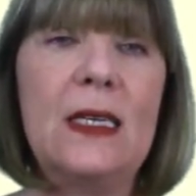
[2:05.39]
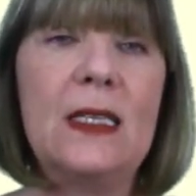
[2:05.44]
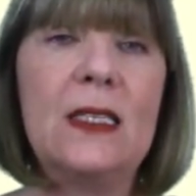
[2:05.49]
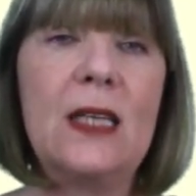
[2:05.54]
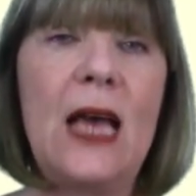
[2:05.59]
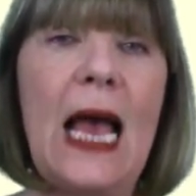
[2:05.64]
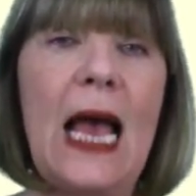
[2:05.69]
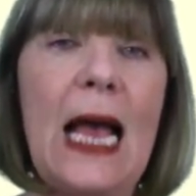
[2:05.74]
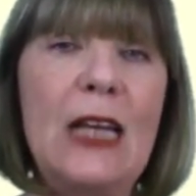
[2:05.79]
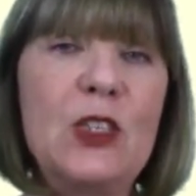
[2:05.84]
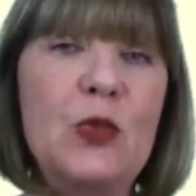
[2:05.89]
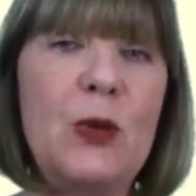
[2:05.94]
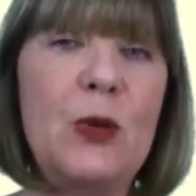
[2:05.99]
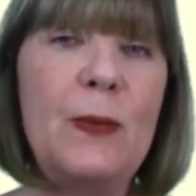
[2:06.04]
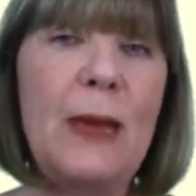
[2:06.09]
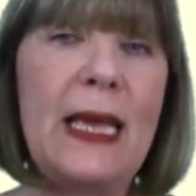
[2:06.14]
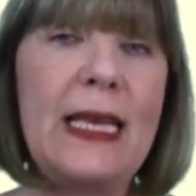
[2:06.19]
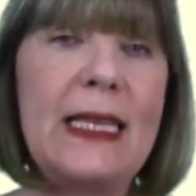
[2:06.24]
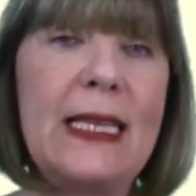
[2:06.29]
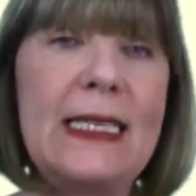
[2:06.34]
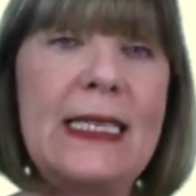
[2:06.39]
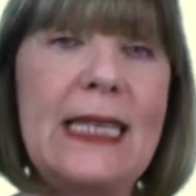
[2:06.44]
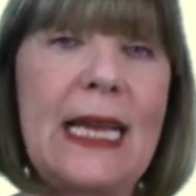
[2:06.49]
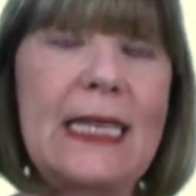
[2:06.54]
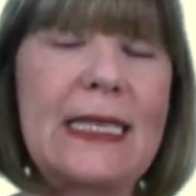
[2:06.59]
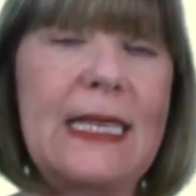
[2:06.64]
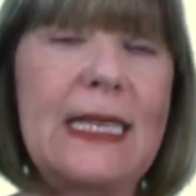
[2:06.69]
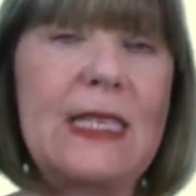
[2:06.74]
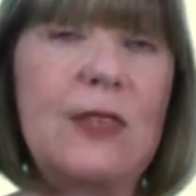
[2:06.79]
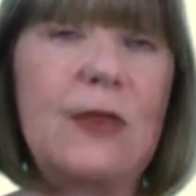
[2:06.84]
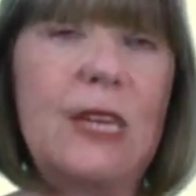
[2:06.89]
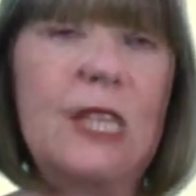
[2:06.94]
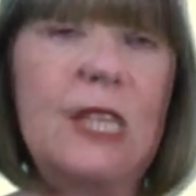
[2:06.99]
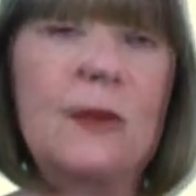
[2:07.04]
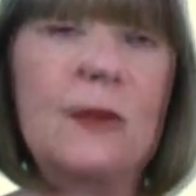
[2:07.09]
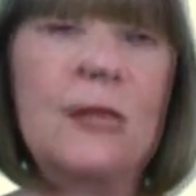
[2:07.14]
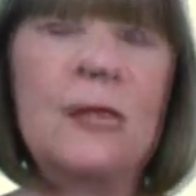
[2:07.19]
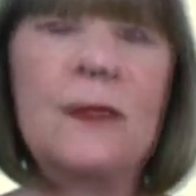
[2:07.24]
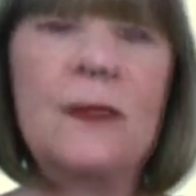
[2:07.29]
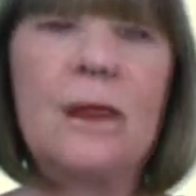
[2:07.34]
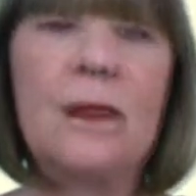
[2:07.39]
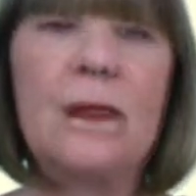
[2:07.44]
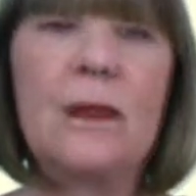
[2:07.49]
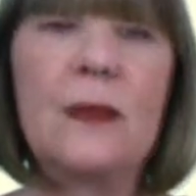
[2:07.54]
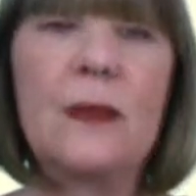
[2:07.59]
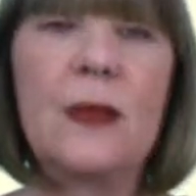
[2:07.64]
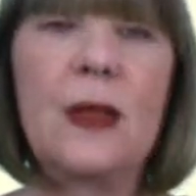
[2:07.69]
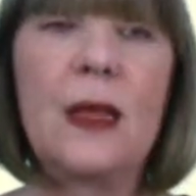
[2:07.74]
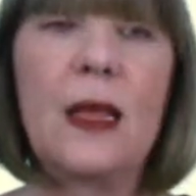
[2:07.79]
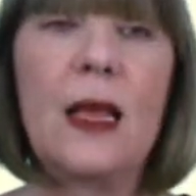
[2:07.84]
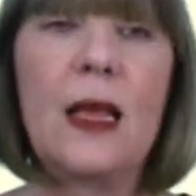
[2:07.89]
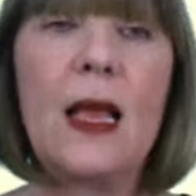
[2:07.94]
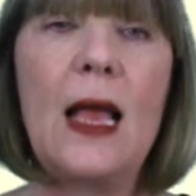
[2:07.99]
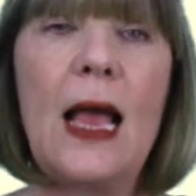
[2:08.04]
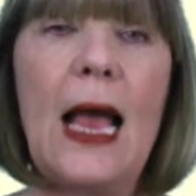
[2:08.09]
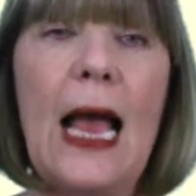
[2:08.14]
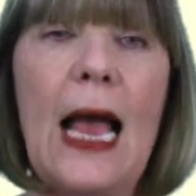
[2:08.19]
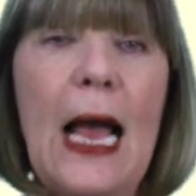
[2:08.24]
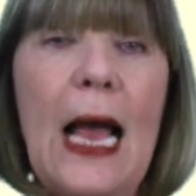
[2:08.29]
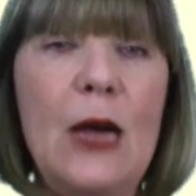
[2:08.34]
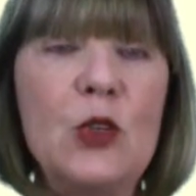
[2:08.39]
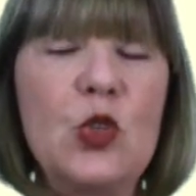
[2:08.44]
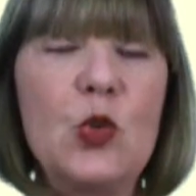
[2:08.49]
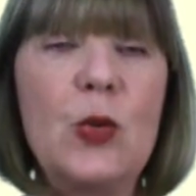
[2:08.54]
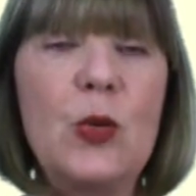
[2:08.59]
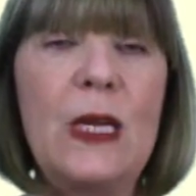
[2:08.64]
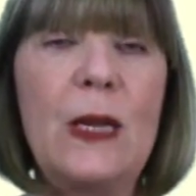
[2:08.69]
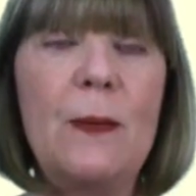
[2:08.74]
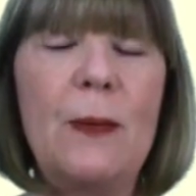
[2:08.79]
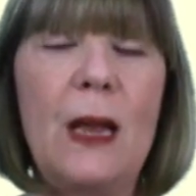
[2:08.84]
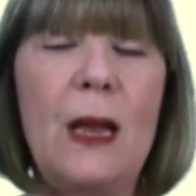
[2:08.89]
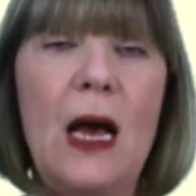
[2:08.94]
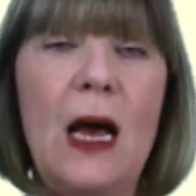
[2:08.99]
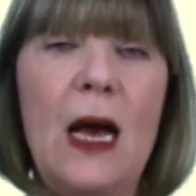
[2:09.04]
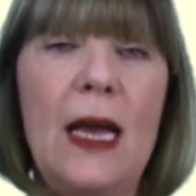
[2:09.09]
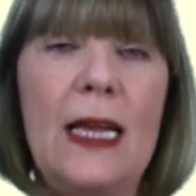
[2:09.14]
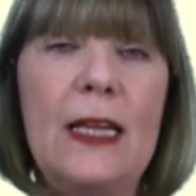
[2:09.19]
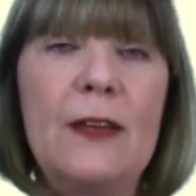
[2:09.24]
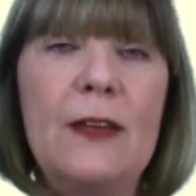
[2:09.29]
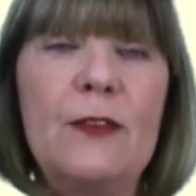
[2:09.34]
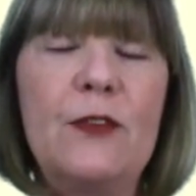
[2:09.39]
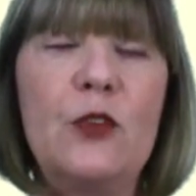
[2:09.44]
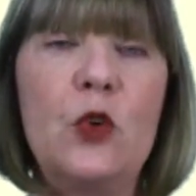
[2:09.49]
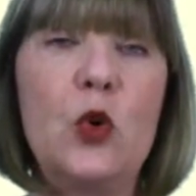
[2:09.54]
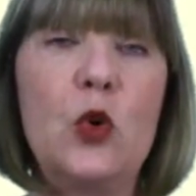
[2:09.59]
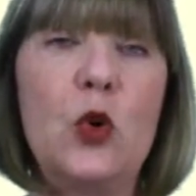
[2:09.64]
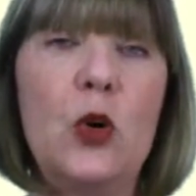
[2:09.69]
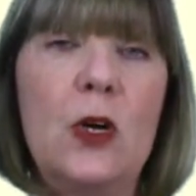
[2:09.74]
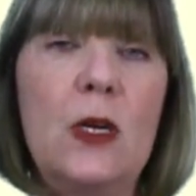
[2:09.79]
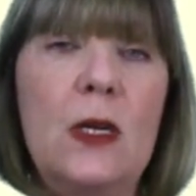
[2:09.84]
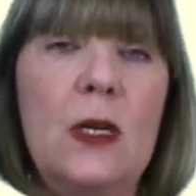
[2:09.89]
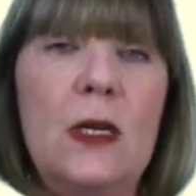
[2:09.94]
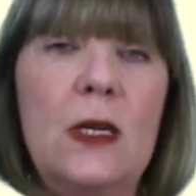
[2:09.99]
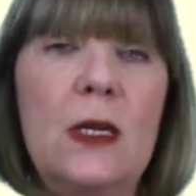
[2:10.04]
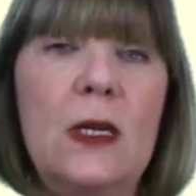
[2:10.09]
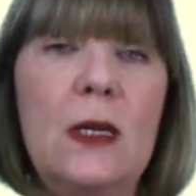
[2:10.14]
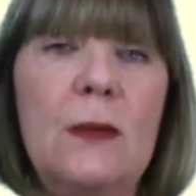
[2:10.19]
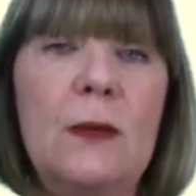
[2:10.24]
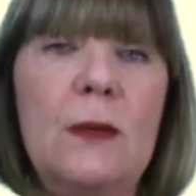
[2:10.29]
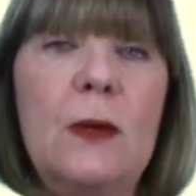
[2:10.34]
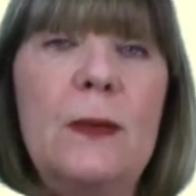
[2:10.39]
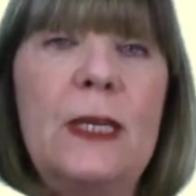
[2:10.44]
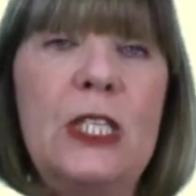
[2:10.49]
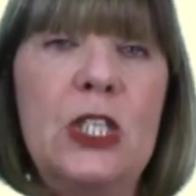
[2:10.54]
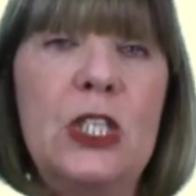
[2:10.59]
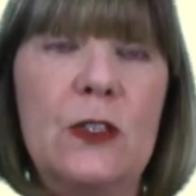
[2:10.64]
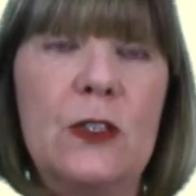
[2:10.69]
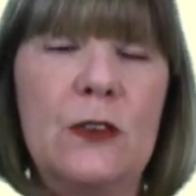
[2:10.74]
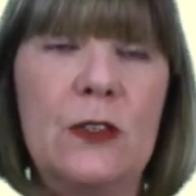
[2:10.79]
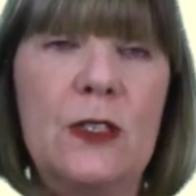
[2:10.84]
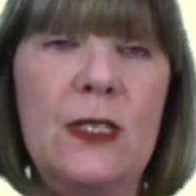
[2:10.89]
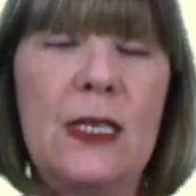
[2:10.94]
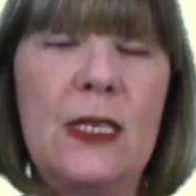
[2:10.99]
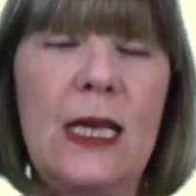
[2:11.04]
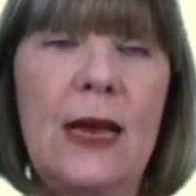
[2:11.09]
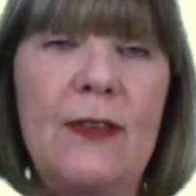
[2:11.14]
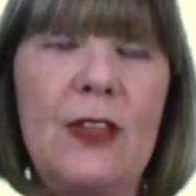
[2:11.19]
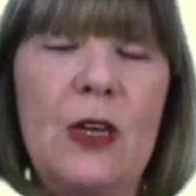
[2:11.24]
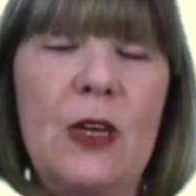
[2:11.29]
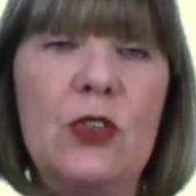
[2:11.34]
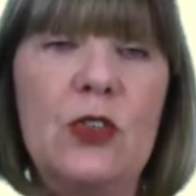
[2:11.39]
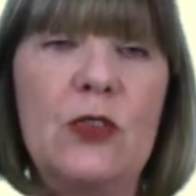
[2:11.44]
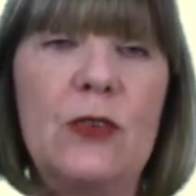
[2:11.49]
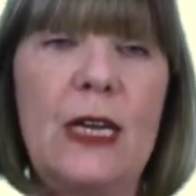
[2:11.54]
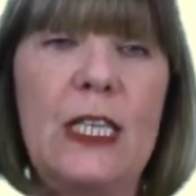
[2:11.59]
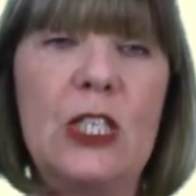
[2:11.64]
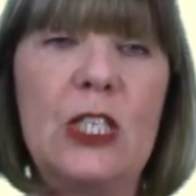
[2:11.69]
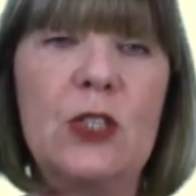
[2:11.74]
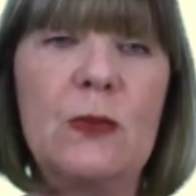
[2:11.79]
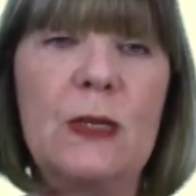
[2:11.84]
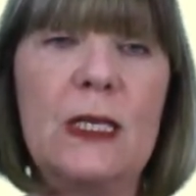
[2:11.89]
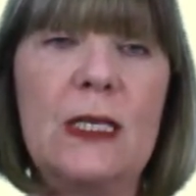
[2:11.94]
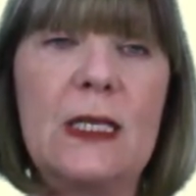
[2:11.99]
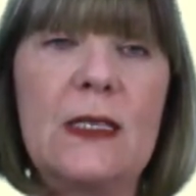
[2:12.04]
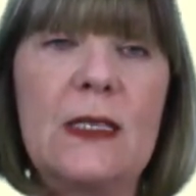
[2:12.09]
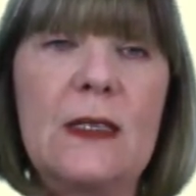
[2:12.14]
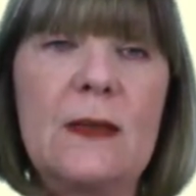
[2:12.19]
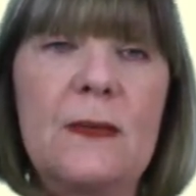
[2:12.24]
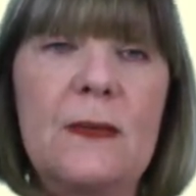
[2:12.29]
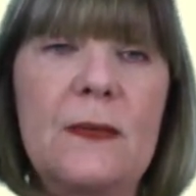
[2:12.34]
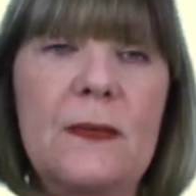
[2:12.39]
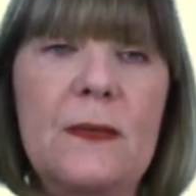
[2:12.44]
So how do we make these access arrangements available? How do we apply for permission to have those arrangements?